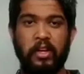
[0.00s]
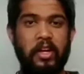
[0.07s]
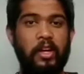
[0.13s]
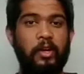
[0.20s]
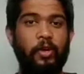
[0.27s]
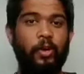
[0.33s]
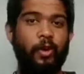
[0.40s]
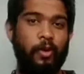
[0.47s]

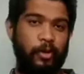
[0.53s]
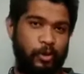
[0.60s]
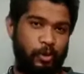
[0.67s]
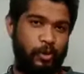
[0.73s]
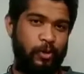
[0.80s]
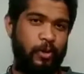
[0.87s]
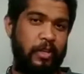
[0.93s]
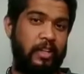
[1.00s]
it
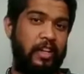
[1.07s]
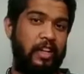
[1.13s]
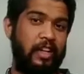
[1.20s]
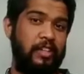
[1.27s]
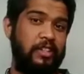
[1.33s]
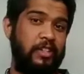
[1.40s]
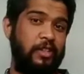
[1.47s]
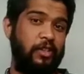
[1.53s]
also
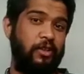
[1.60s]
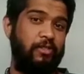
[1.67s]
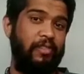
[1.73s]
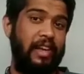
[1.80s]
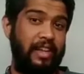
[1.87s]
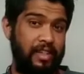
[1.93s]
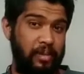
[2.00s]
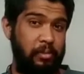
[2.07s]
increases your
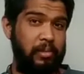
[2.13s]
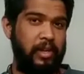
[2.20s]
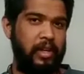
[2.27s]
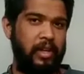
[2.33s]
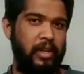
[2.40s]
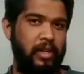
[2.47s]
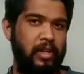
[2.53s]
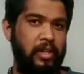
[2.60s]

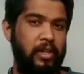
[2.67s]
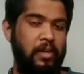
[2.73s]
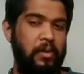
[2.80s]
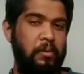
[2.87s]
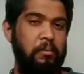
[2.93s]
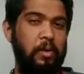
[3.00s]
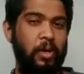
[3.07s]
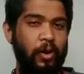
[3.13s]
flexibility
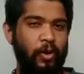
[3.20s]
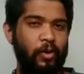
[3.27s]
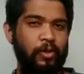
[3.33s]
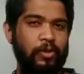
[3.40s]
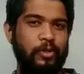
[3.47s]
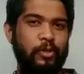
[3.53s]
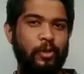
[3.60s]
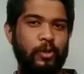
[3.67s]

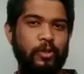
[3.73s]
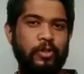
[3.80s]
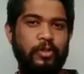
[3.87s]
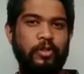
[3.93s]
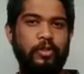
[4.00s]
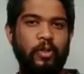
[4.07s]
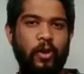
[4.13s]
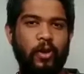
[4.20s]
because
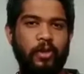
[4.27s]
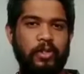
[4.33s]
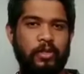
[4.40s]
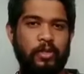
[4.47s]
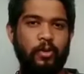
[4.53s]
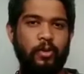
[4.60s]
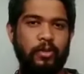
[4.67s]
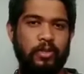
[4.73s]
those
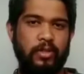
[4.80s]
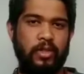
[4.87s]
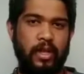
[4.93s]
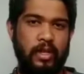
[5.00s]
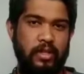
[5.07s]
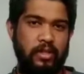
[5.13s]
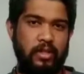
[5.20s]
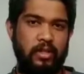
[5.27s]
knots, those
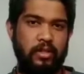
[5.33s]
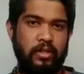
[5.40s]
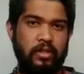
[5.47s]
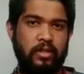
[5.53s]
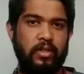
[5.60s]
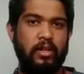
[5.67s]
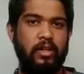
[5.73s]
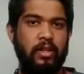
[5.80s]

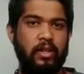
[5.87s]
tensions